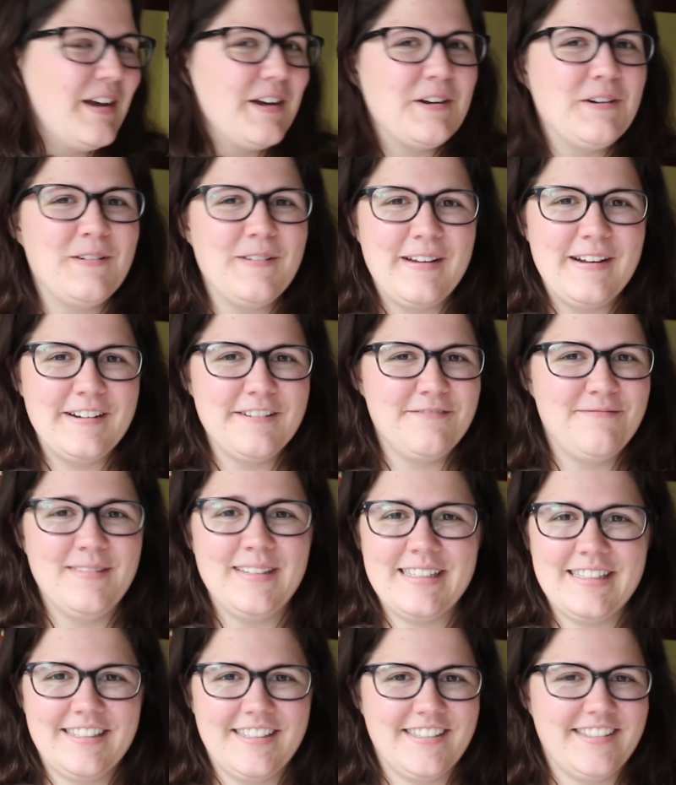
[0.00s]
queen of
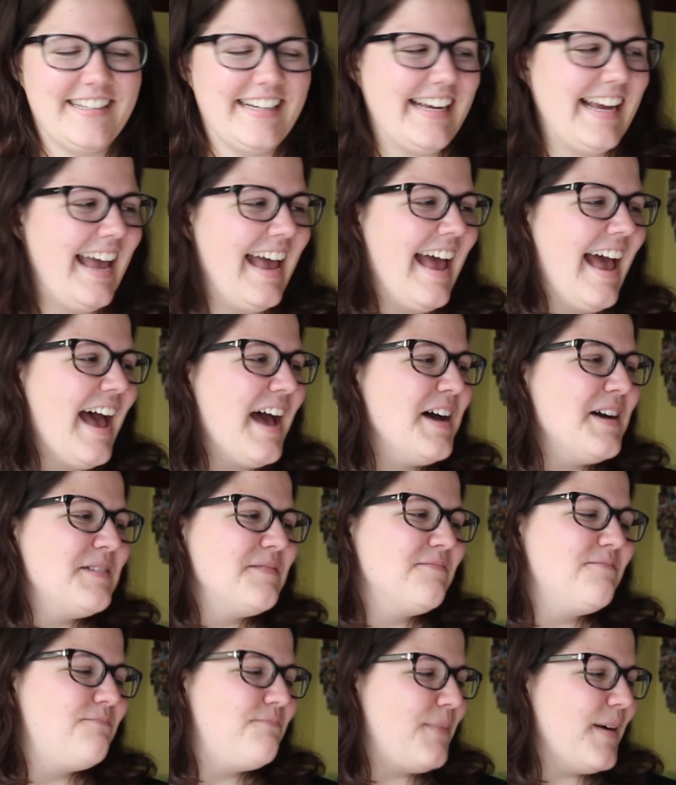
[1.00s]
mystery,
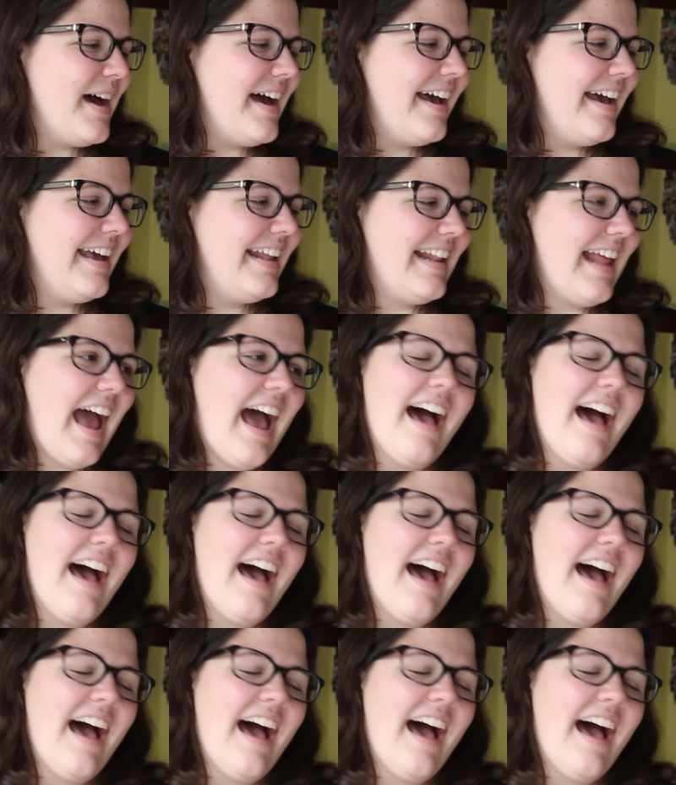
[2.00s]
but